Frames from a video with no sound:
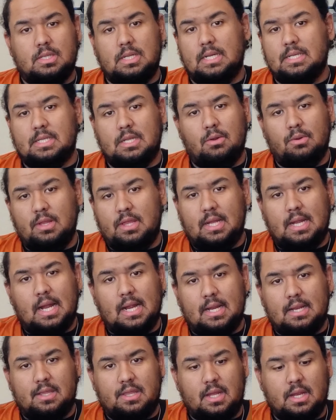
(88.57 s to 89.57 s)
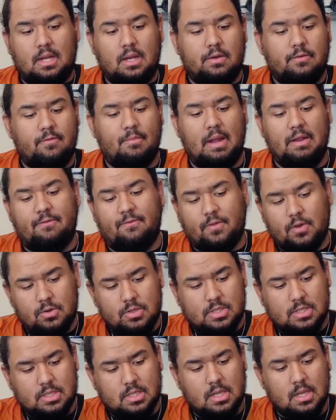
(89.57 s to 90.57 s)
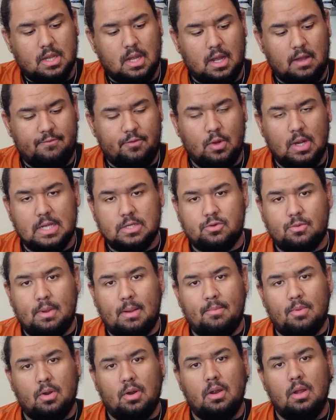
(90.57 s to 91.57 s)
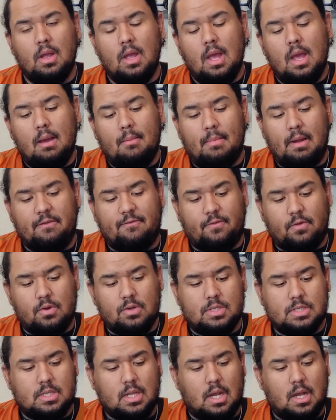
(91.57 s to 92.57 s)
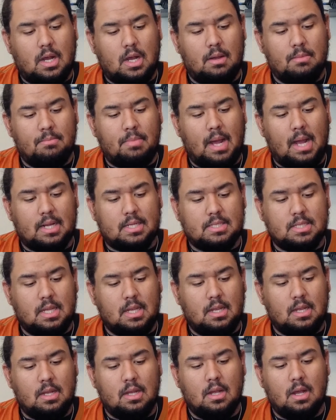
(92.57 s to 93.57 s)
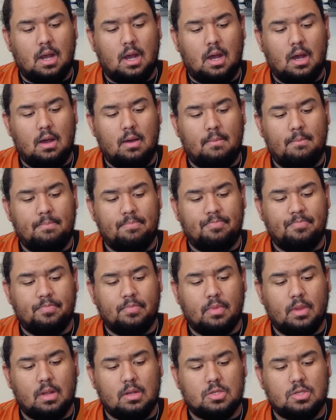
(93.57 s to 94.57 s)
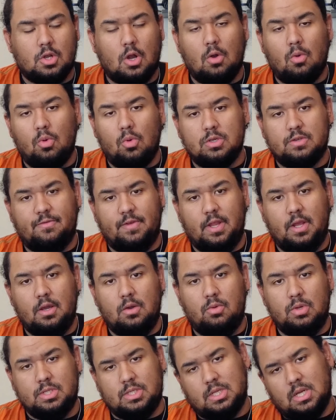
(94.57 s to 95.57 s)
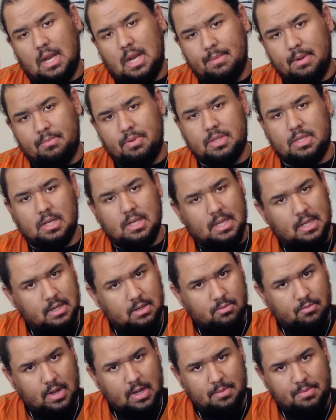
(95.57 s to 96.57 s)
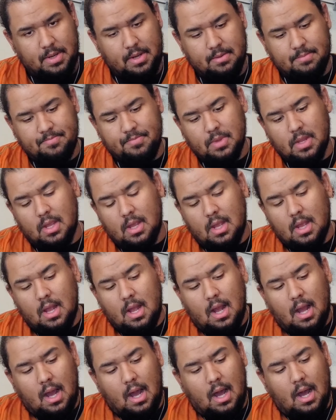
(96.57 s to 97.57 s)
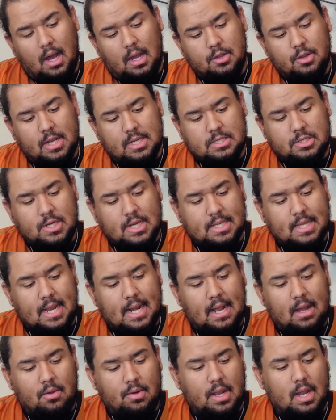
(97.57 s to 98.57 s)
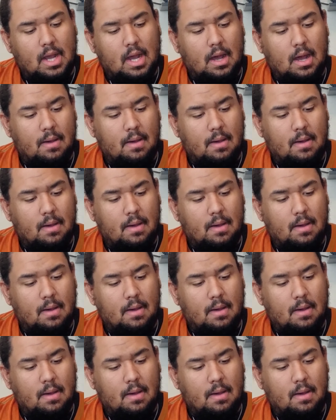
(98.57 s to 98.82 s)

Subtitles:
That's the only thing I can think of. My first, if you guys remember, my first unboxing Star Wars video, which I'm going to put the link right up here. You guys check that out.